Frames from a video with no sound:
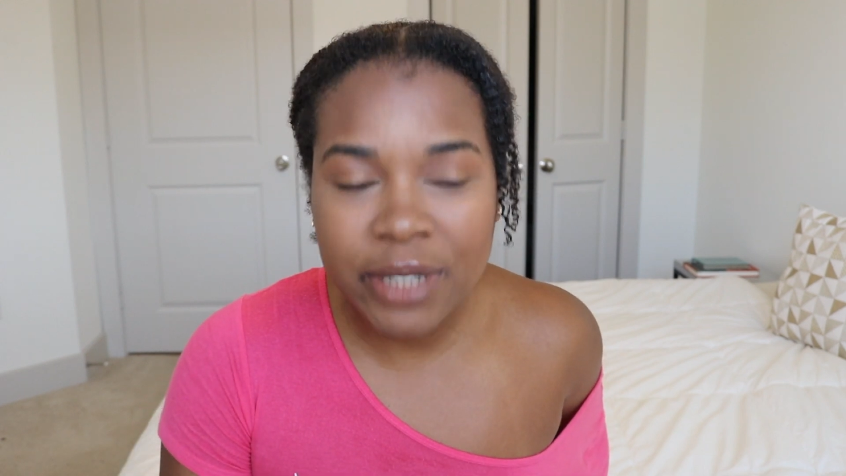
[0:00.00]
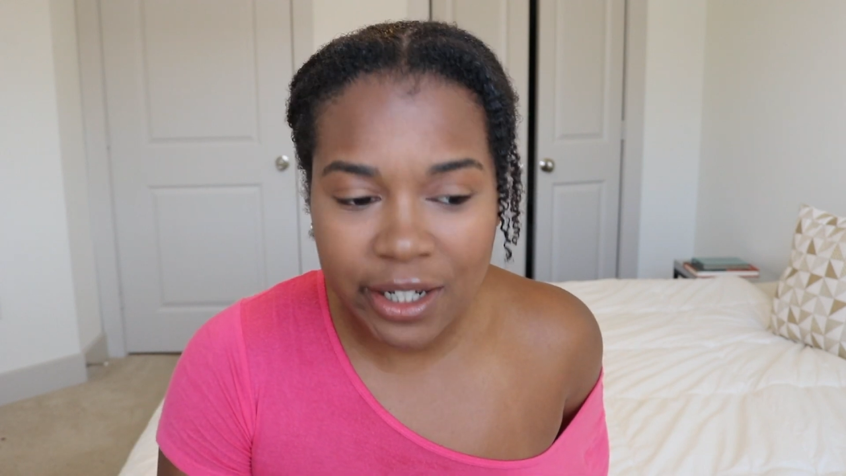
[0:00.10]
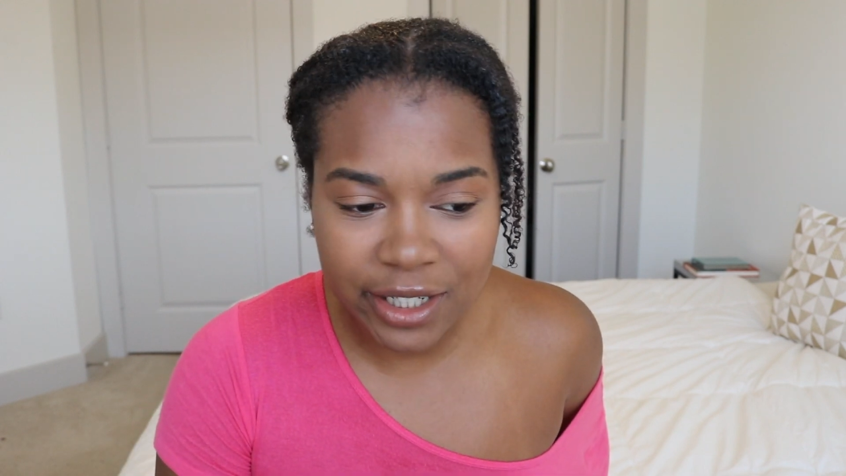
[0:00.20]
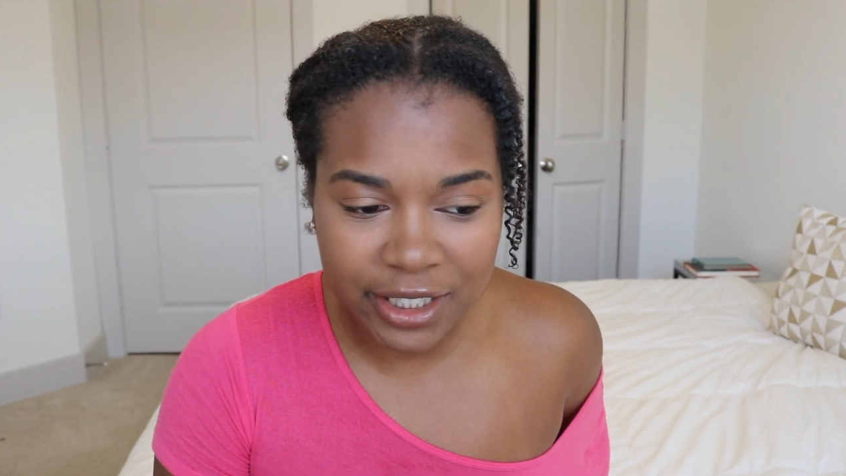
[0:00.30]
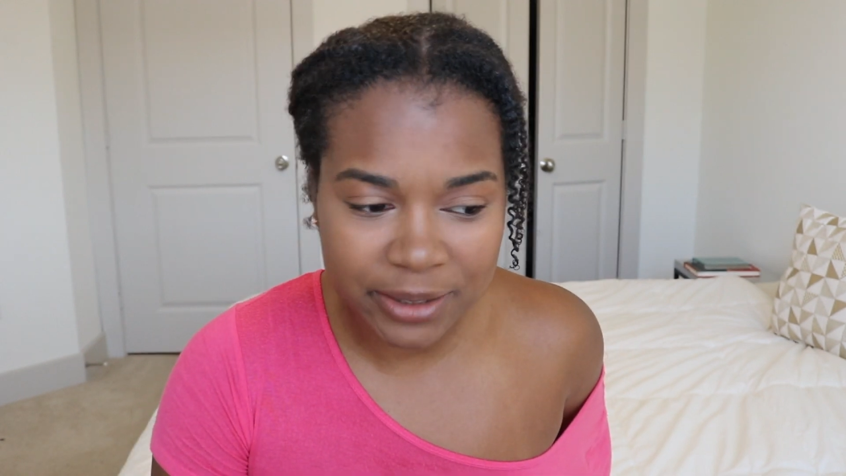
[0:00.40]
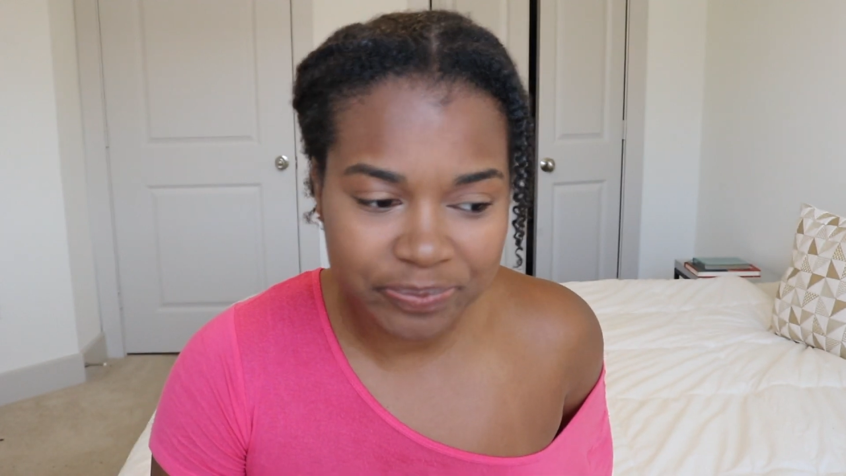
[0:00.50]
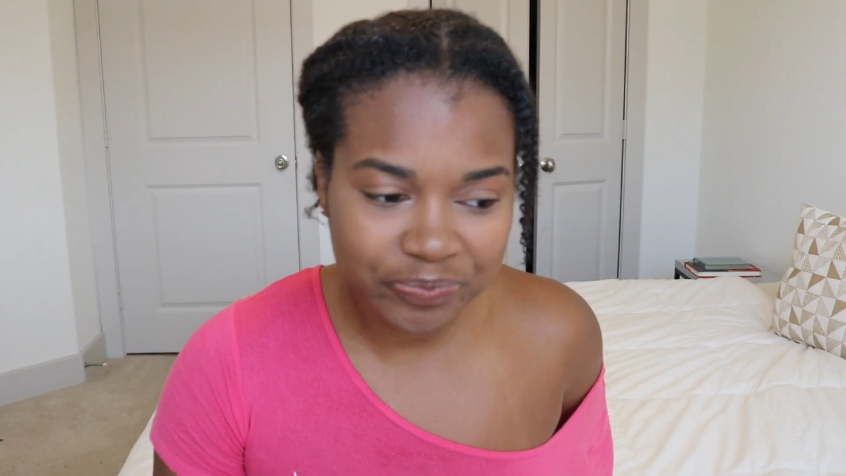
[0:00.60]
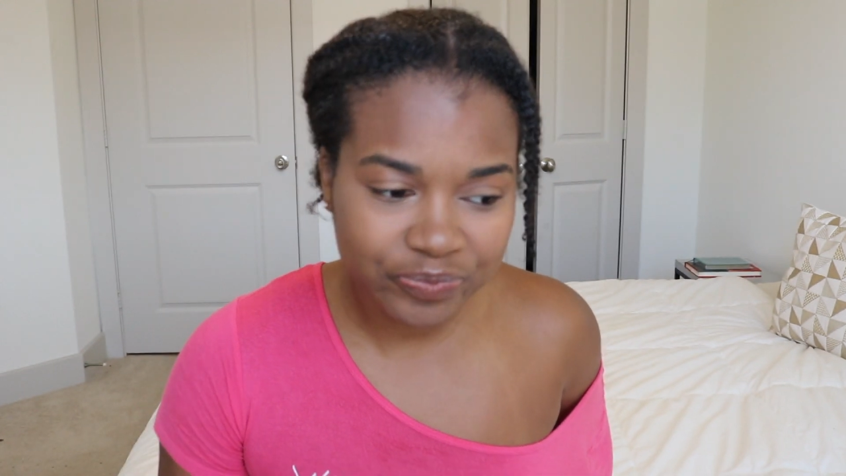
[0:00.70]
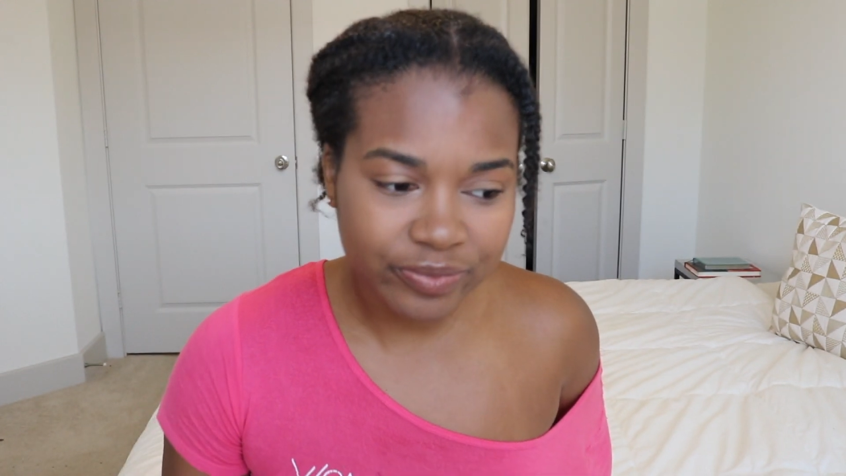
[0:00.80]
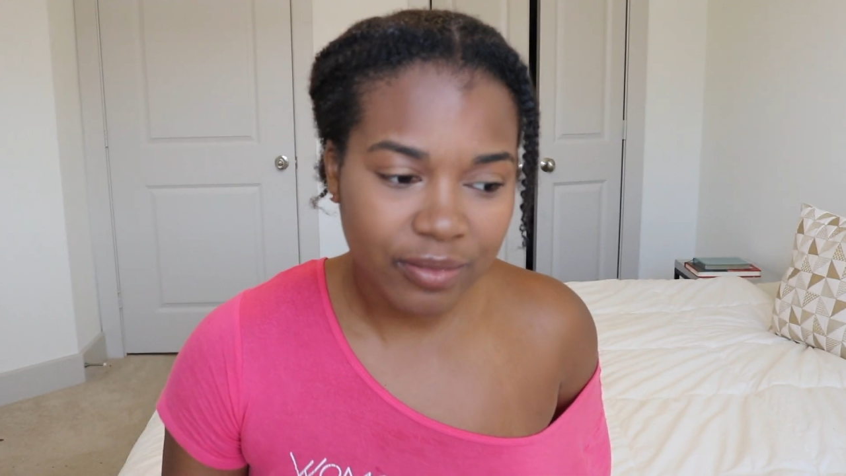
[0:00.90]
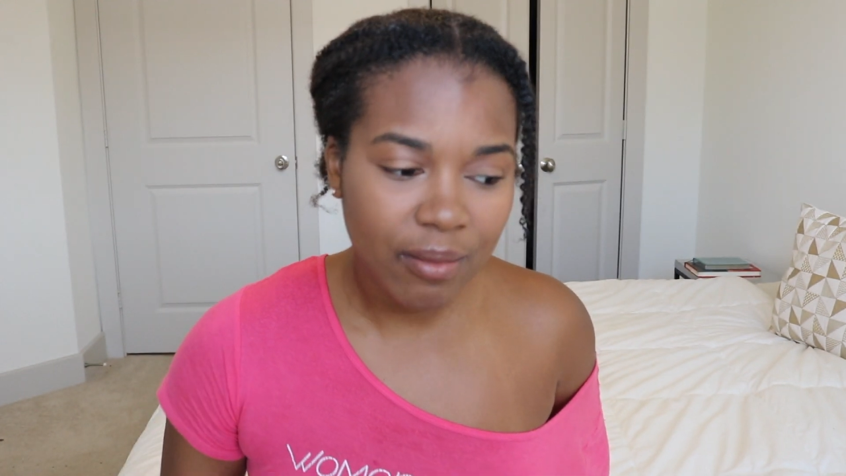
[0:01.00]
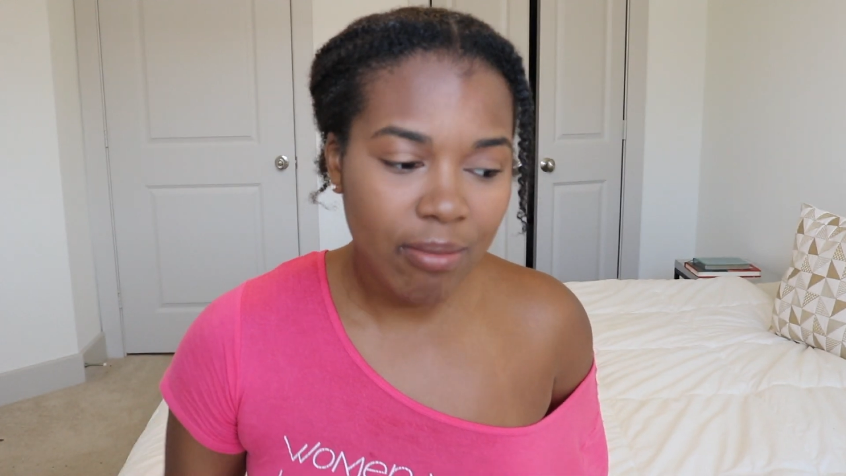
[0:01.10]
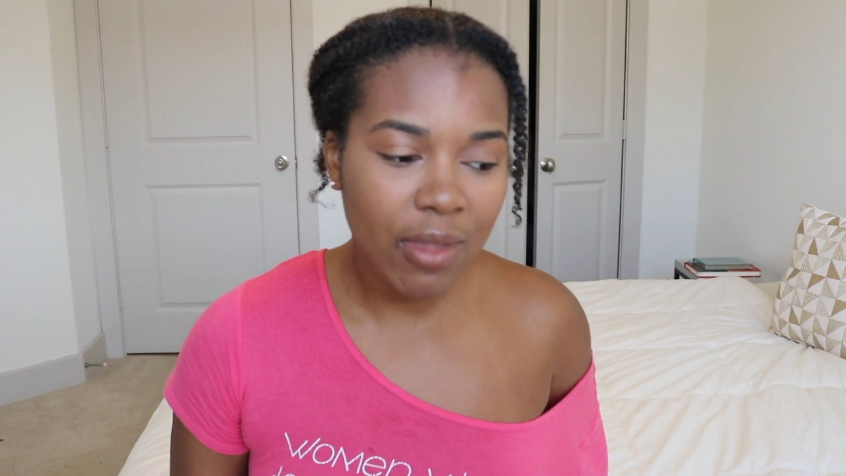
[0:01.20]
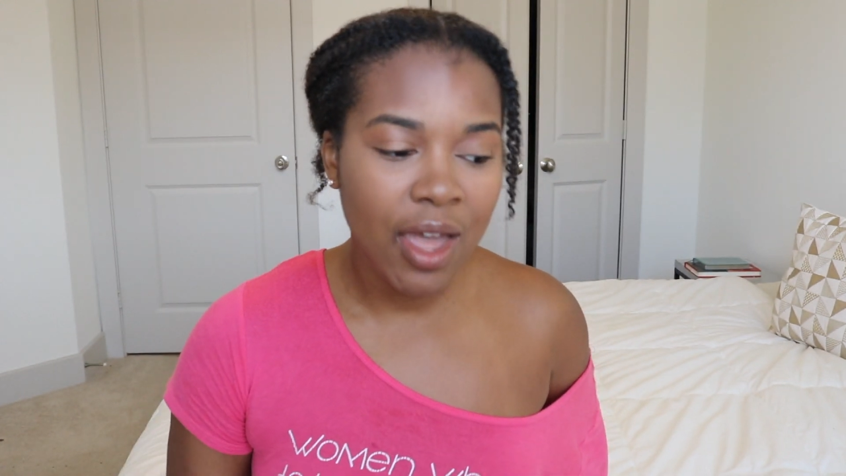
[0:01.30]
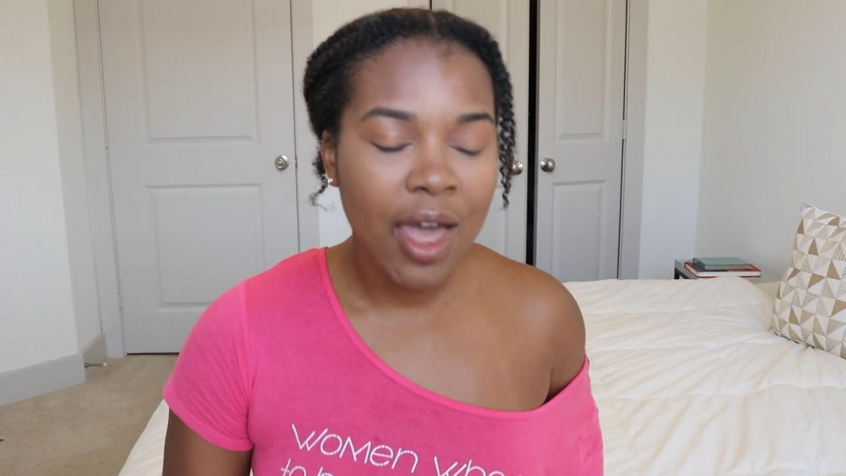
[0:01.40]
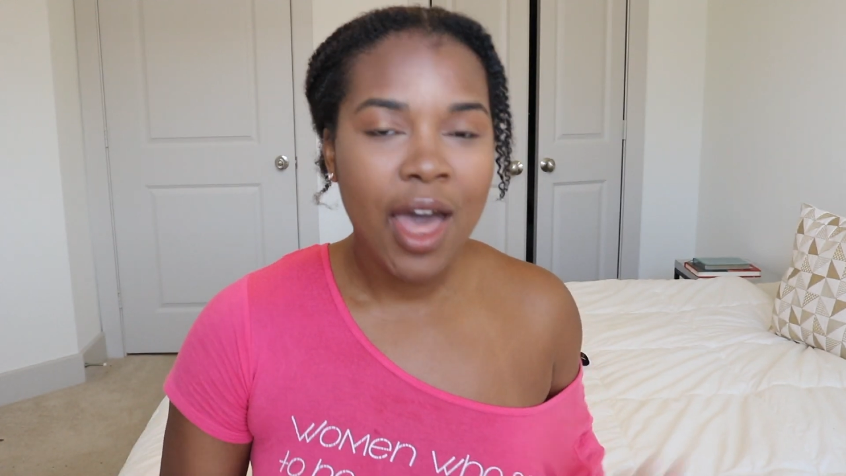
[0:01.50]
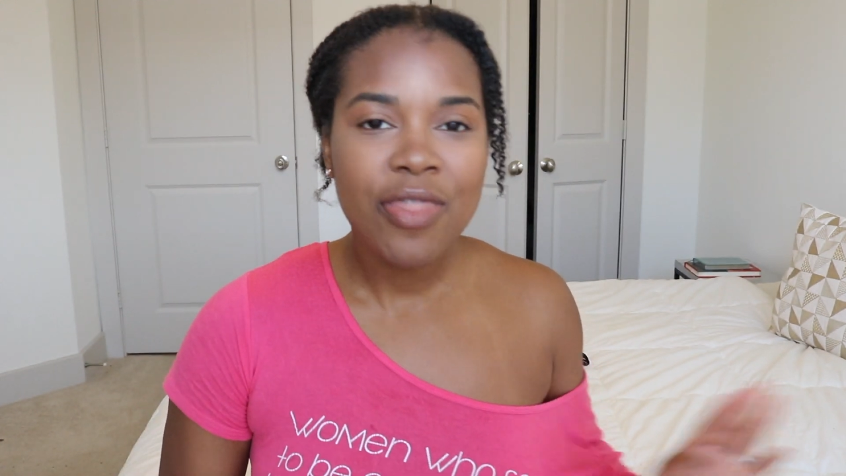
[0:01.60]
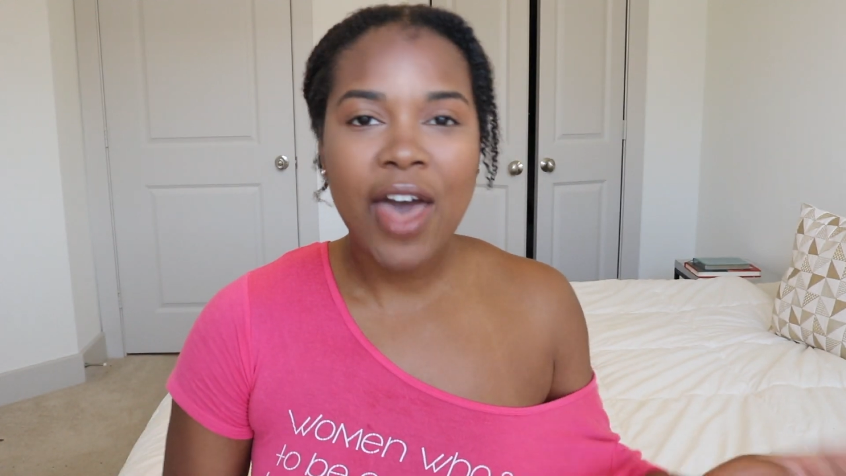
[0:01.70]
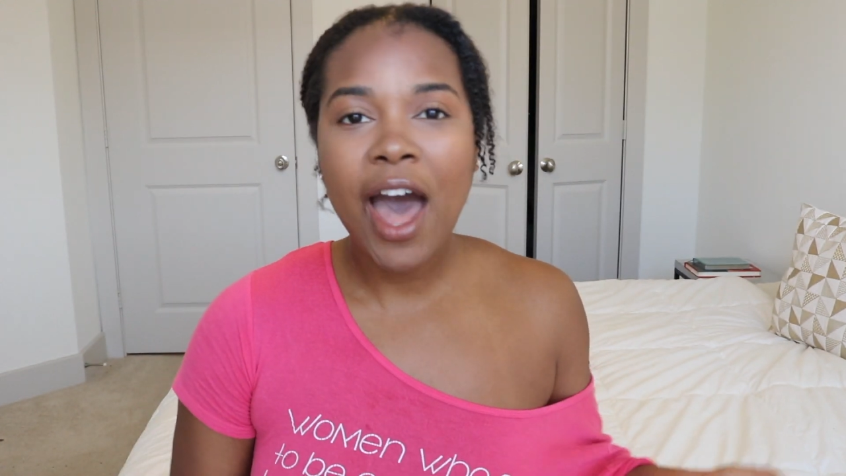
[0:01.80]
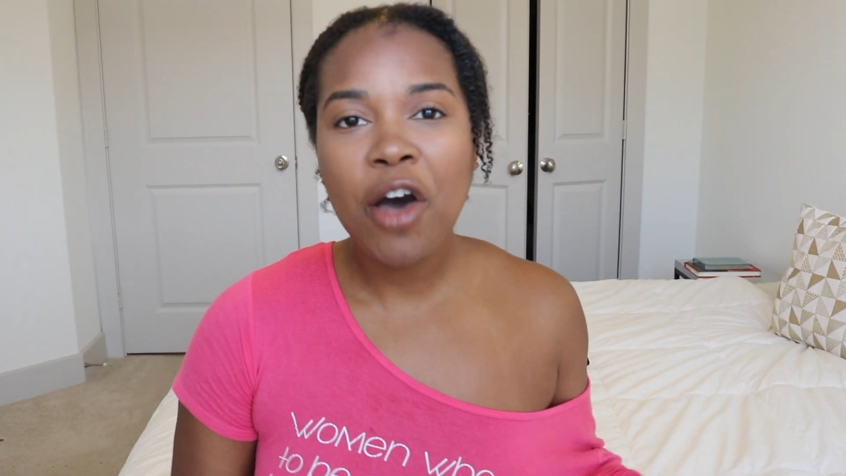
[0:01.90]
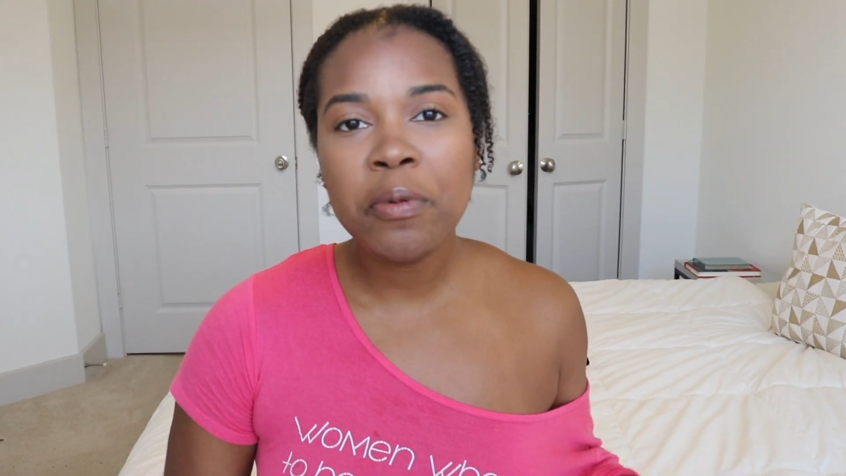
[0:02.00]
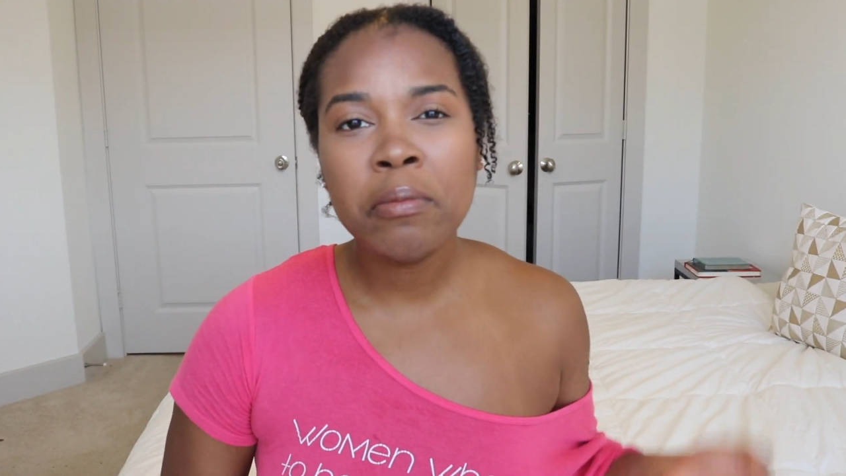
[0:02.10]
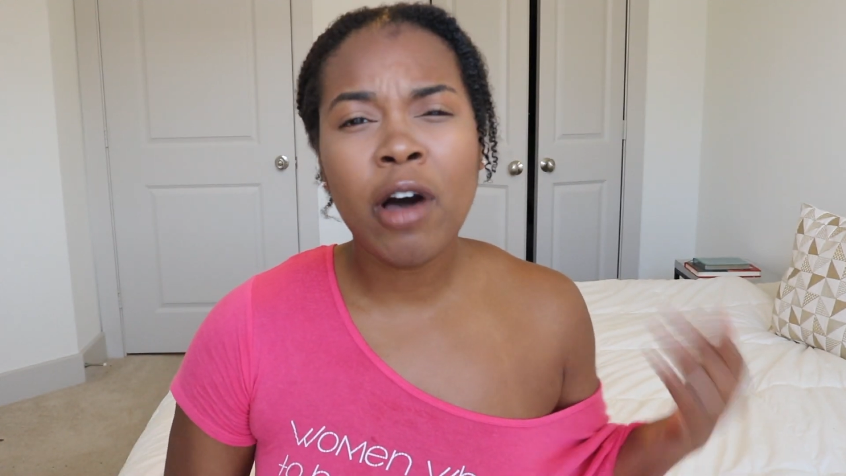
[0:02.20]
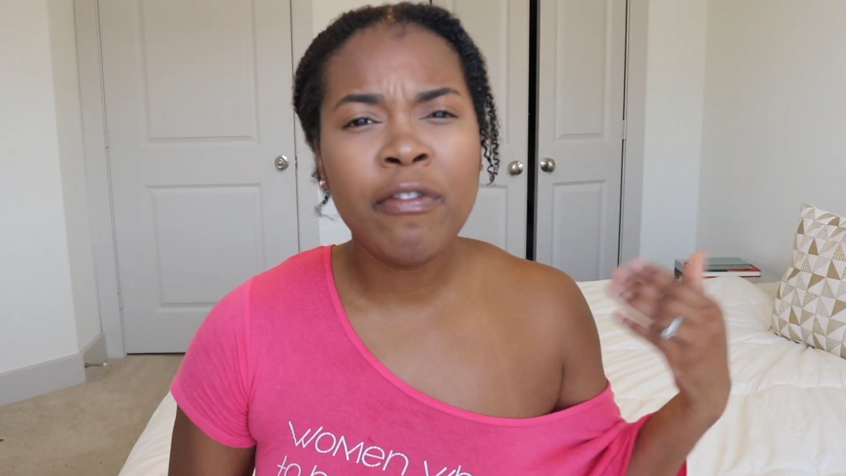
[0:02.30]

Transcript: The album,